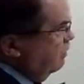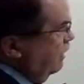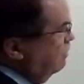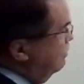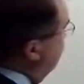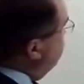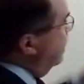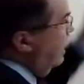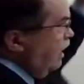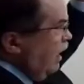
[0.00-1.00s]
You know, they don't say,
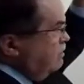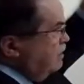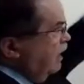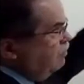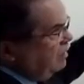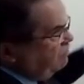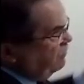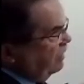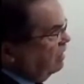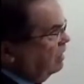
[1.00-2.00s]
okay, yeah, well, sign me up
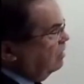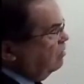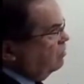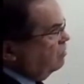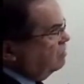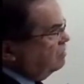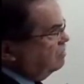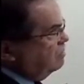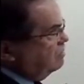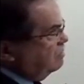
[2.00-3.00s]
for that. No.
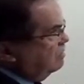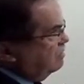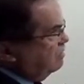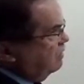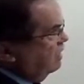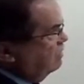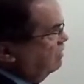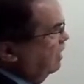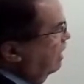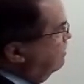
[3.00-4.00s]

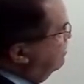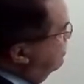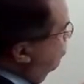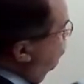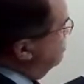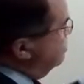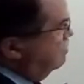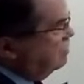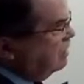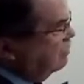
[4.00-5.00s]
It's not the
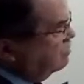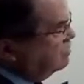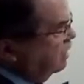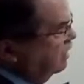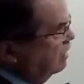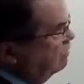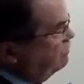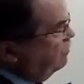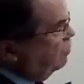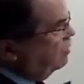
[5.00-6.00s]
torture that they were signing
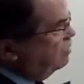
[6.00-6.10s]
up for.